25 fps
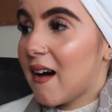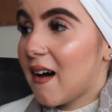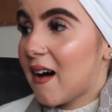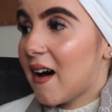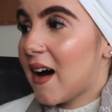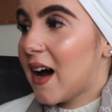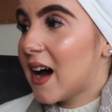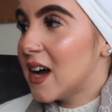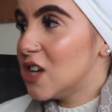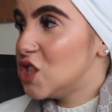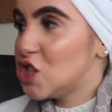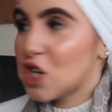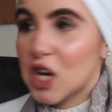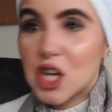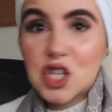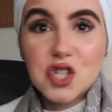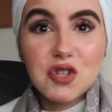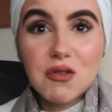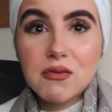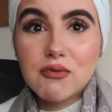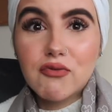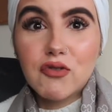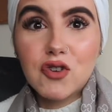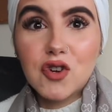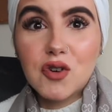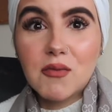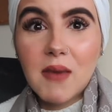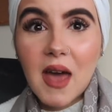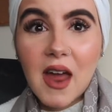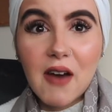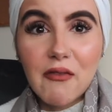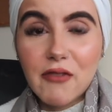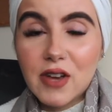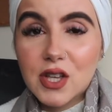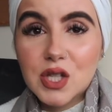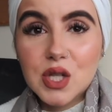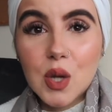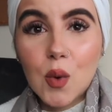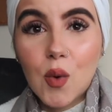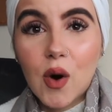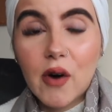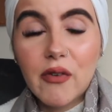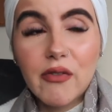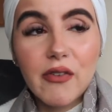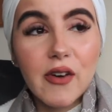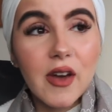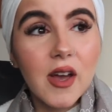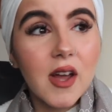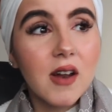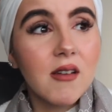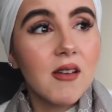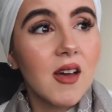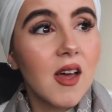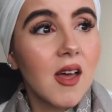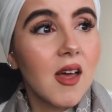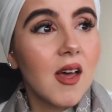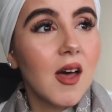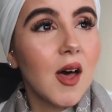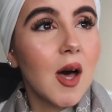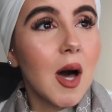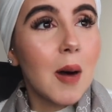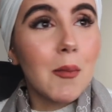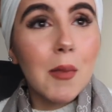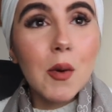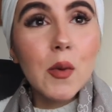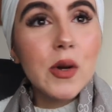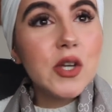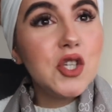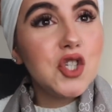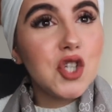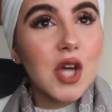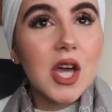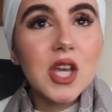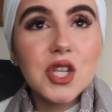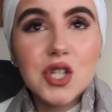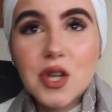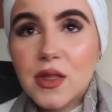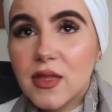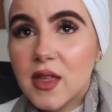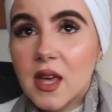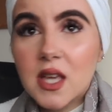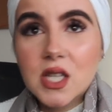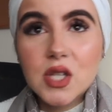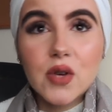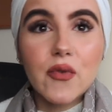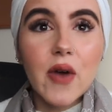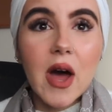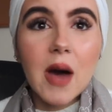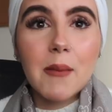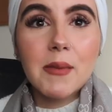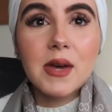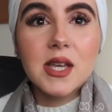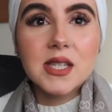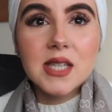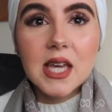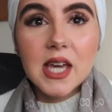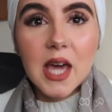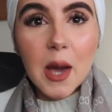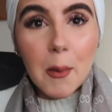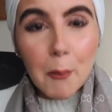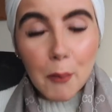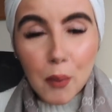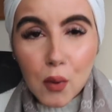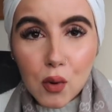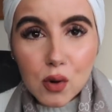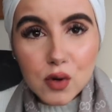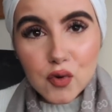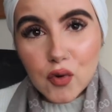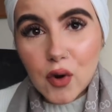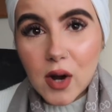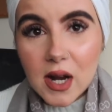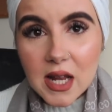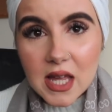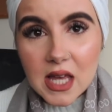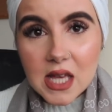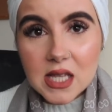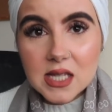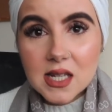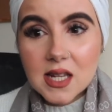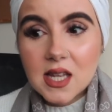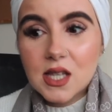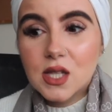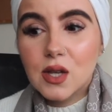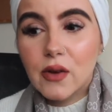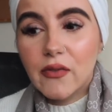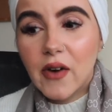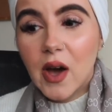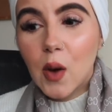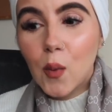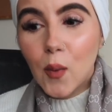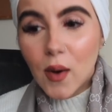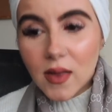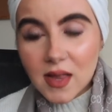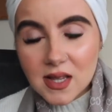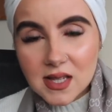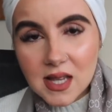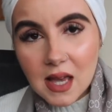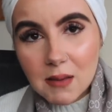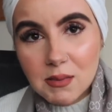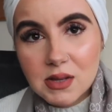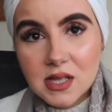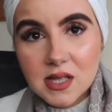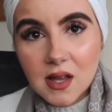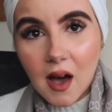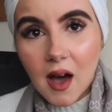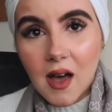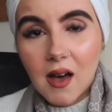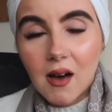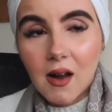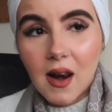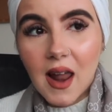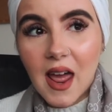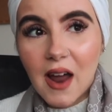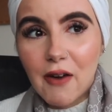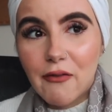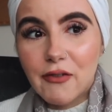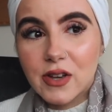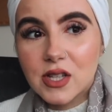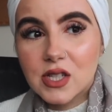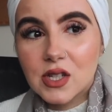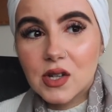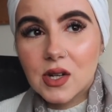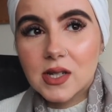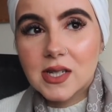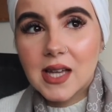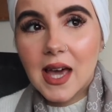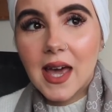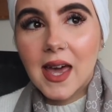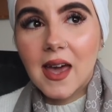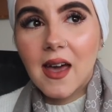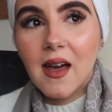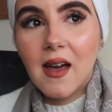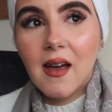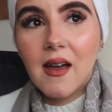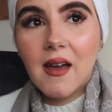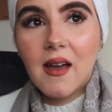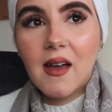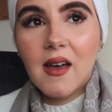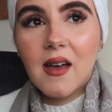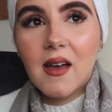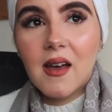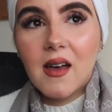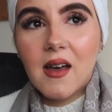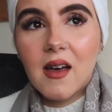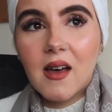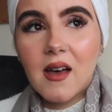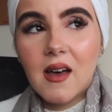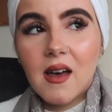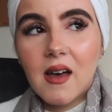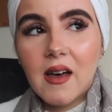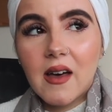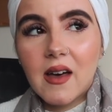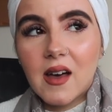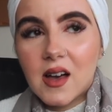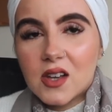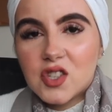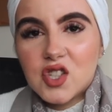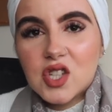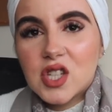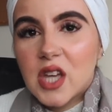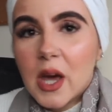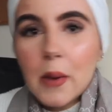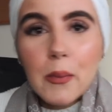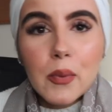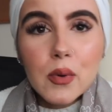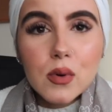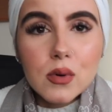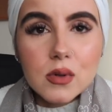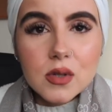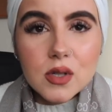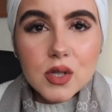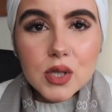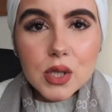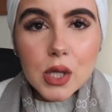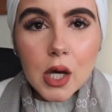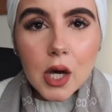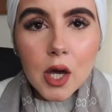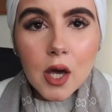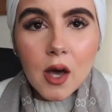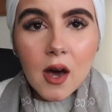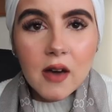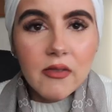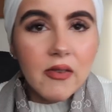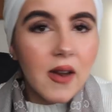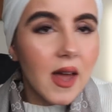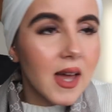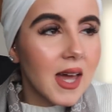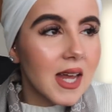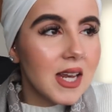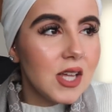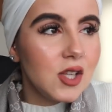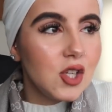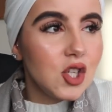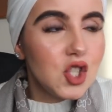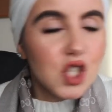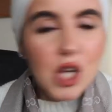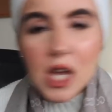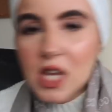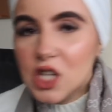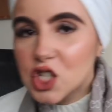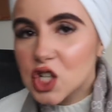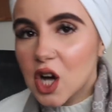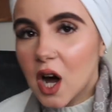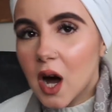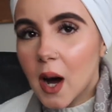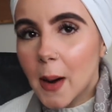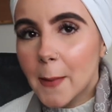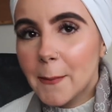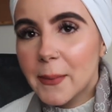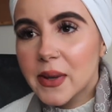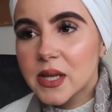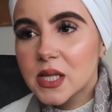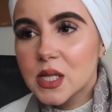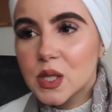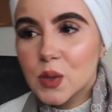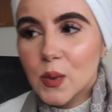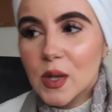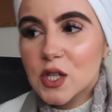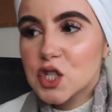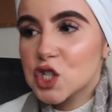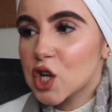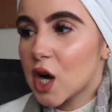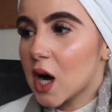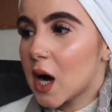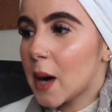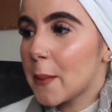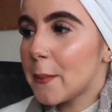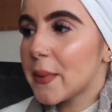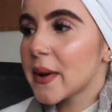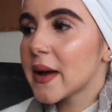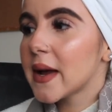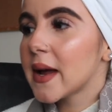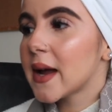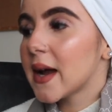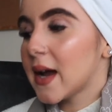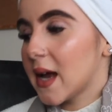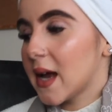I change this room every so often. I'm always changing things around because I get bored really easily. So if I wear the same style every single day, I'll just get bored. So I feel like I need to change it up, switch it up.